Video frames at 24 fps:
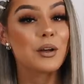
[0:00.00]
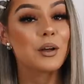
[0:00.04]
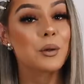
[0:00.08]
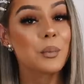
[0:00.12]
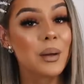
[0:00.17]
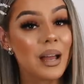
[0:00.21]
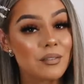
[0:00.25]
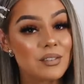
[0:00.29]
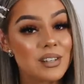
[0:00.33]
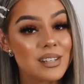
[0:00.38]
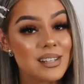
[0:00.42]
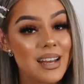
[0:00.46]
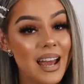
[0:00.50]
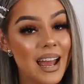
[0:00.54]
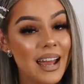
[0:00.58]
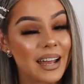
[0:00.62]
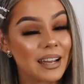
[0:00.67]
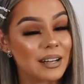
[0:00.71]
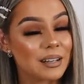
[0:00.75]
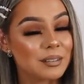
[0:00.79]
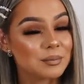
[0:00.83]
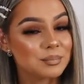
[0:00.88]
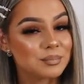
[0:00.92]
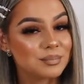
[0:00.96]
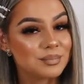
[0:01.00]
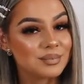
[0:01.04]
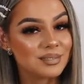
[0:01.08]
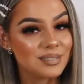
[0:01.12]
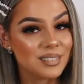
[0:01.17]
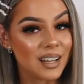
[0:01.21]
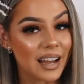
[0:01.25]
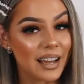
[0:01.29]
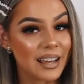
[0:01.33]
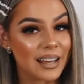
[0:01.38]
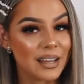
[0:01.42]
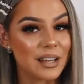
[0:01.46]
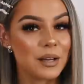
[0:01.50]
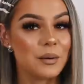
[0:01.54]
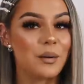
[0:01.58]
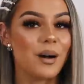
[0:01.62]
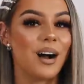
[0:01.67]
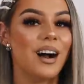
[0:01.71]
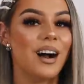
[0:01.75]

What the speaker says: Who do we have today? I hear you